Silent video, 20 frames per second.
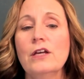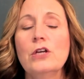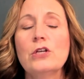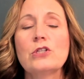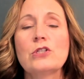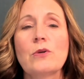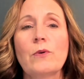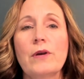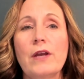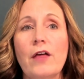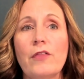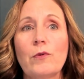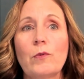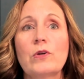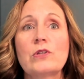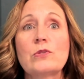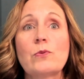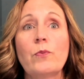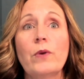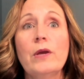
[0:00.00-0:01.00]
So in other
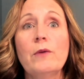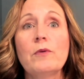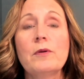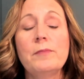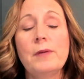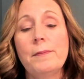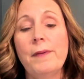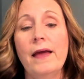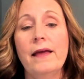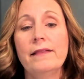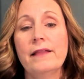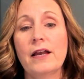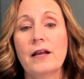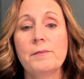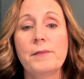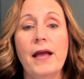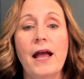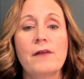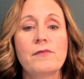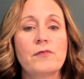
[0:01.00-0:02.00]
words, we would be paying that on
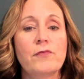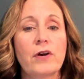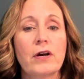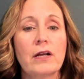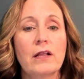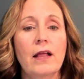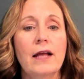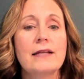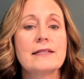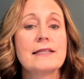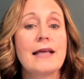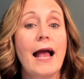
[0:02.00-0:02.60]
behalf of our clients.